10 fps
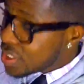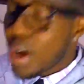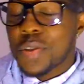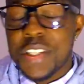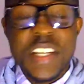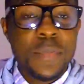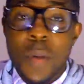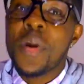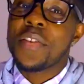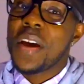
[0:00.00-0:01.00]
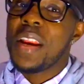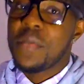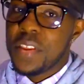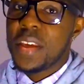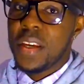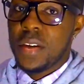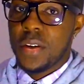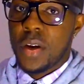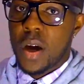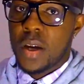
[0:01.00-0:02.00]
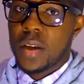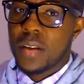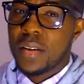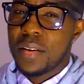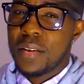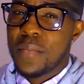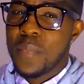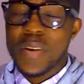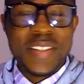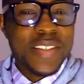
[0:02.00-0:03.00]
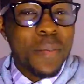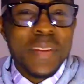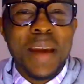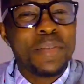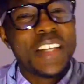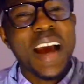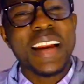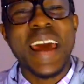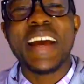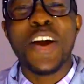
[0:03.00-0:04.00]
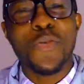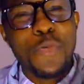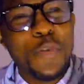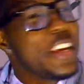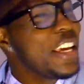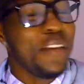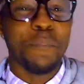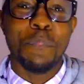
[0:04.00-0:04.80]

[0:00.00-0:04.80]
Yo, she's my mother and everything, you know, dog. But sometimes she act like a real